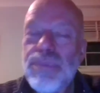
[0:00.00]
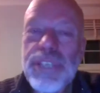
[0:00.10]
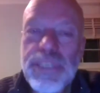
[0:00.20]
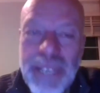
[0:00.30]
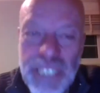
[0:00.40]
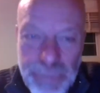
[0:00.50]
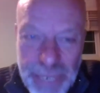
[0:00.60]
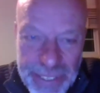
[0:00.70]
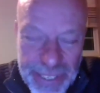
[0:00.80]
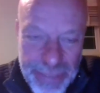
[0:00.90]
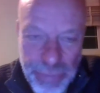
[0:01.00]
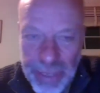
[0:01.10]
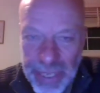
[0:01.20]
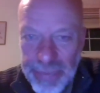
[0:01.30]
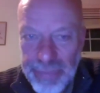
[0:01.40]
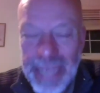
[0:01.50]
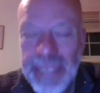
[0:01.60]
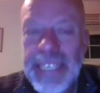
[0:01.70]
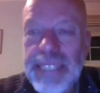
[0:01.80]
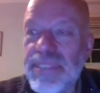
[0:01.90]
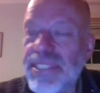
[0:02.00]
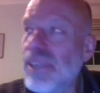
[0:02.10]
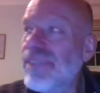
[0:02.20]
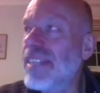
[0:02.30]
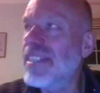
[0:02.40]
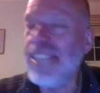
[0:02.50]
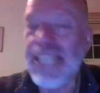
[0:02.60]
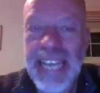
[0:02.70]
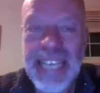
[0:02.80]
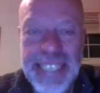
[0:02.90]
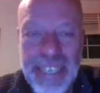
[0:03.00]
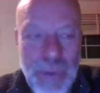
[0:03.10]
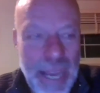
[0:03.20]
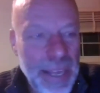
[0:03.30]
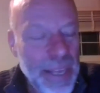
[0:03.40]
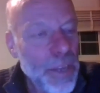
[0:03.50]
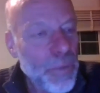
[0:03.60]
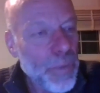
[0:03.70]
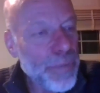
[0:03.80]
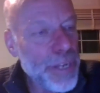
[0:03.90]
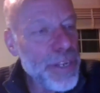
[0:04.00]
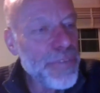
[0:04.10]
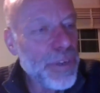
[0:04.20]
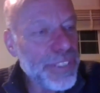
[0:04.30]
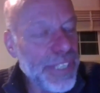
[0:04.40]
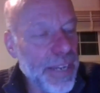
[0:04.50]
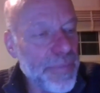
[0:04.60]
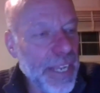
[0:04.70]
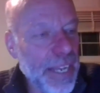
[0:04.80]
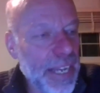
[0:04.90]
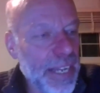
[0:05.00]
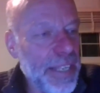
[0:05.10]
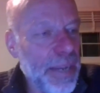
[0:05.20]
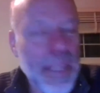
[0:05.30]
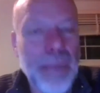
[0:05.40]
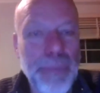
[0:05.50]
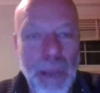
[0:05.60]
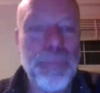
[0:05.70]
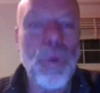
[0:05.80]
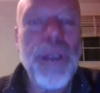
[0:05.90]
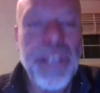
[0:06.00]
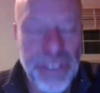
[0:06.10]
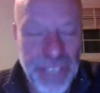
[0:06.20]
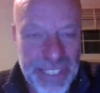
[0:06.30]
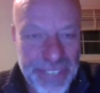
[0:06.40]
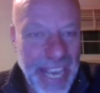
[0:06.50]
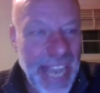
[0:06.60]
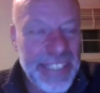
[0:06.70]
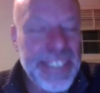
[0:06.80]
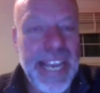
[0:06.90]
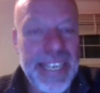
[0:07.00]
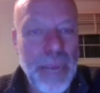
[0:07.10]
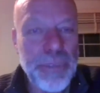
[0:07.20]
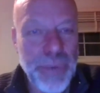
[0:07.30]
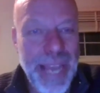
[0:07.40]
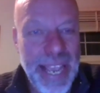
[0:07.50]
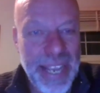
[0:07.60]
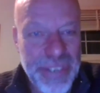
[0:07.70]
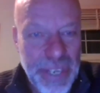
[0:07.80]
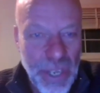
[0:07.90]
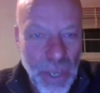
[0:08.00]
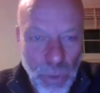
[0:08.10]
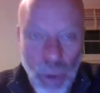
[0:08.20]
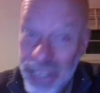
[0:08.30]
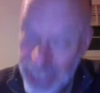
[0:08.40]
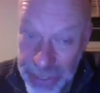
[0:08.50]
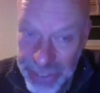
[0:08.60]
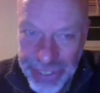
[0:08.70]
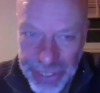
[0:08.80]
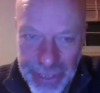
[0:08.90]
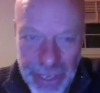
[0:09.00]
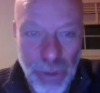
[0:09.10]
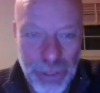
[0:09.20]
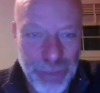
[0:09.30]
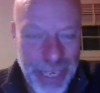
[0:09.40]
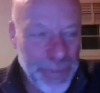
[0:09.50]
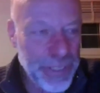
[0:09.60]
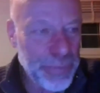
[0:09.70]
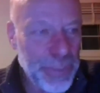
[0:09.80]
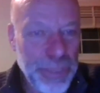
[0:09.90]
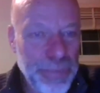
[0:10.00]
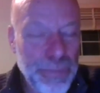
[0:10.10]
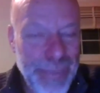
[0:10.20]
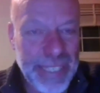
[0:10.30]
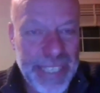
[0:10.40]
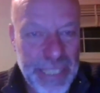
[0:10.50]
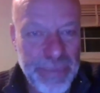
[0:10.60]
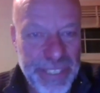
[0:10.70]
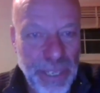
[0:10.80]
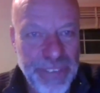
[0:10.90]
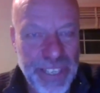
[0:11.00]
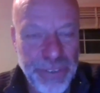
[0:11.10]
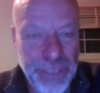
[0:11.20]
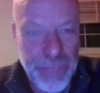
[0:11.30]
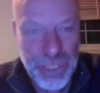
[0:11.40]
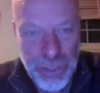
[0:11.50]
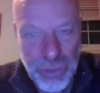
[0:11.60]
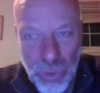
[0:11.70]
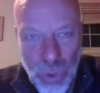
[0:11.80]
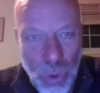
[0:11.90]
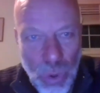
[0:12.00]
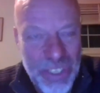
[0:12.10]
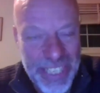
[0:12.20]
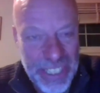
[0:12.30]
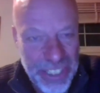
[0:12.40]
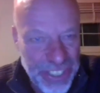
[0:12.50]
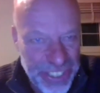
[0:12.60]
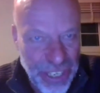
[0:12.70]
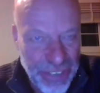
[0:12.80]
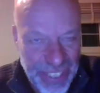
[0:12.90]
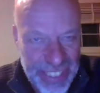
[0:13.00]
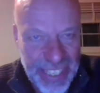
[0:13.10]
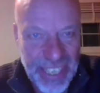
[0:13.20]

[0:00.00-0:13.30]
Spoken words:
point about splinters. Well, magnesium sulfate is a classic where when you've got a boil that hasn't yet come to a head, what we used to do, old treatment, was to put magnesium sulfate on it, which draws it to the surface